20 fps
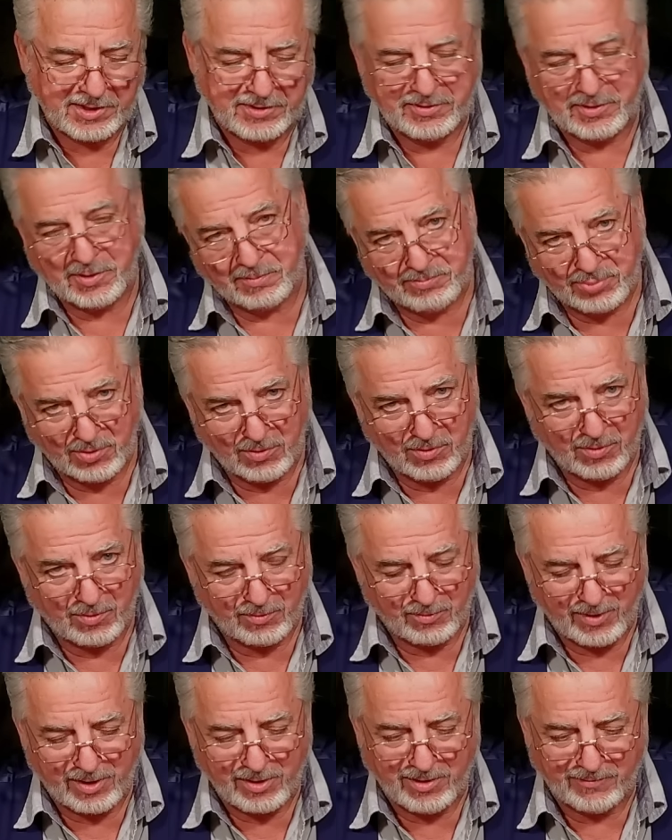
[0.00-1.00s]
and they'll
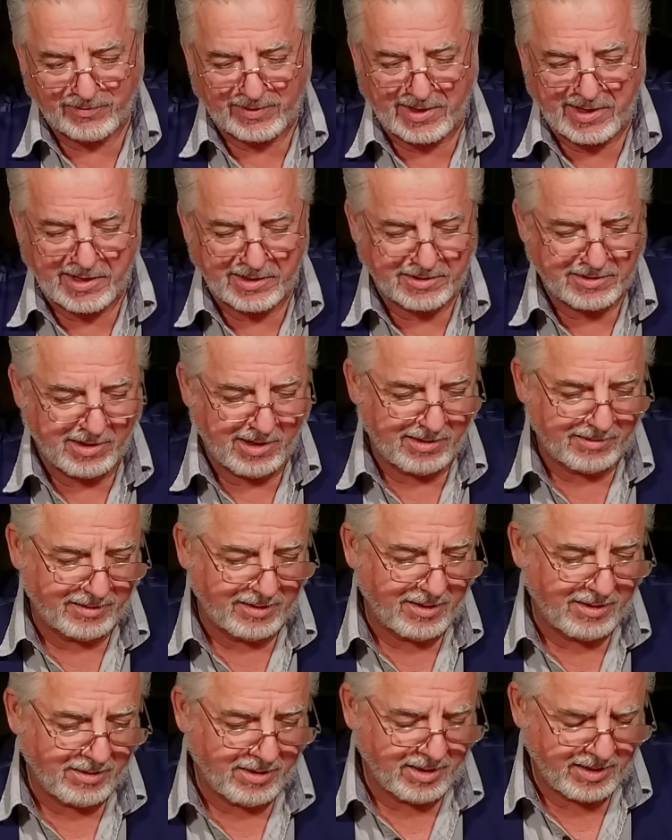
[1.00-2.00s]
pull right off the half
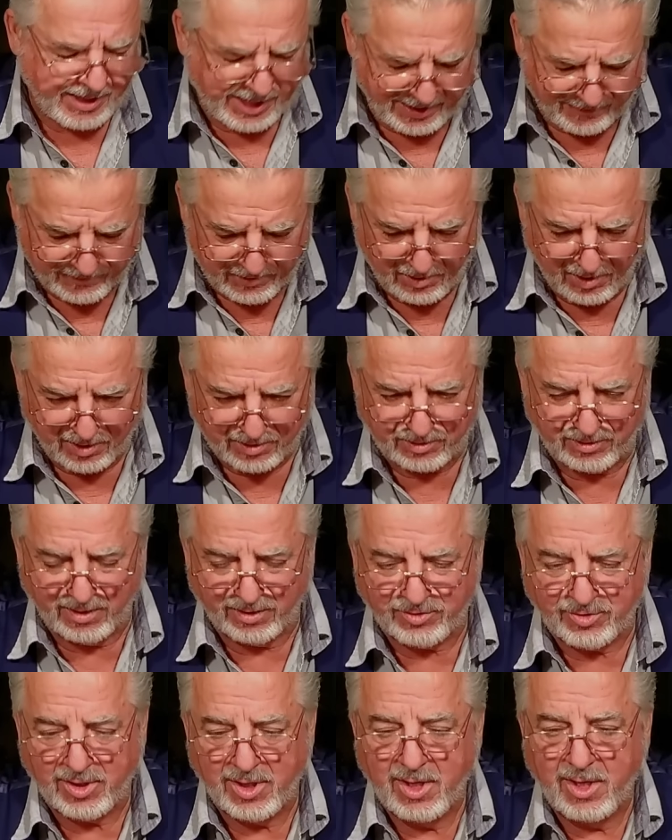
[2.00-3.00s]
cock
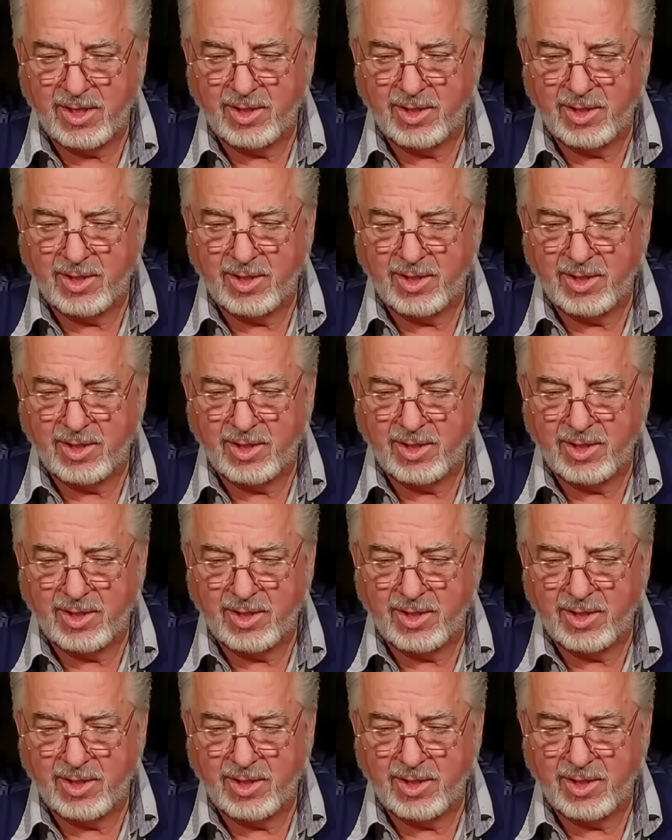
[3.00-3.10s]
notch